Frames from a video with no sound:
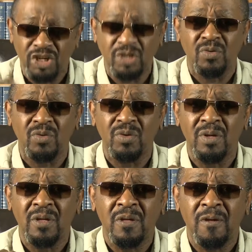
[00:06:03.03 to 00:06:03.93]
you.
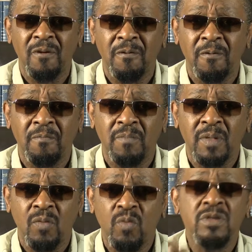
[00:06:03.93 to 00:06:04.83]

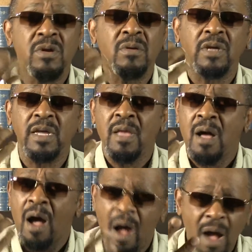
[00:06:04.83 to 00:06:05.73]
When you get
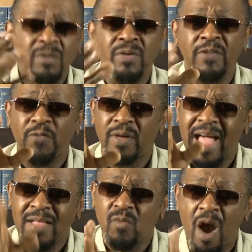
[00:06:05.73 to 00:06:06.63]
hungry for
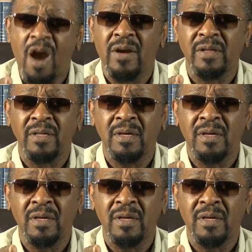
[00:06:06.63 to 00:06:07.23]
that word,